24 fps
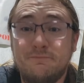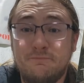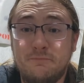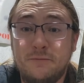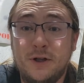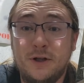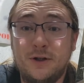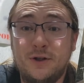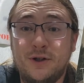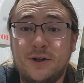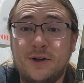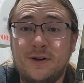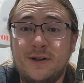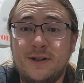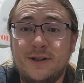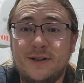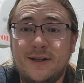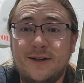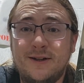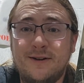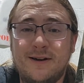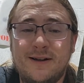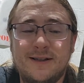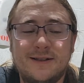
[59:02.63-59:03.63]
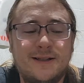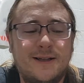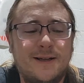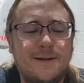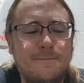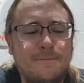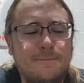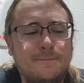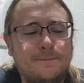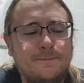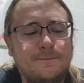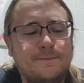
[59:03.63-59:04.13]
it sure is interesting.
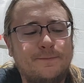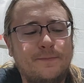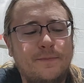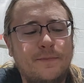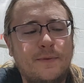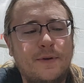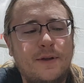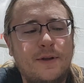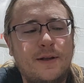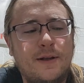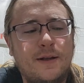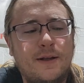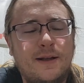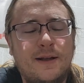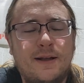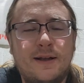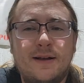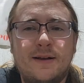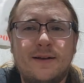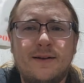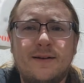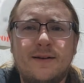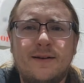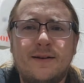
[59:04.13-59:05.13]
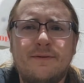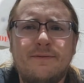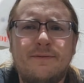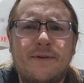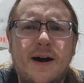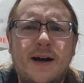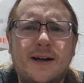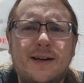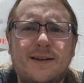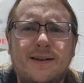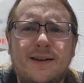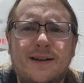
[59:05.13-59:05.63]

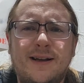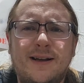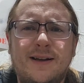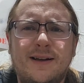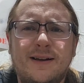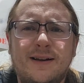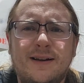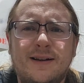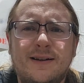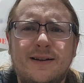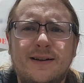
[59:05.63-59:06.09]
Finally,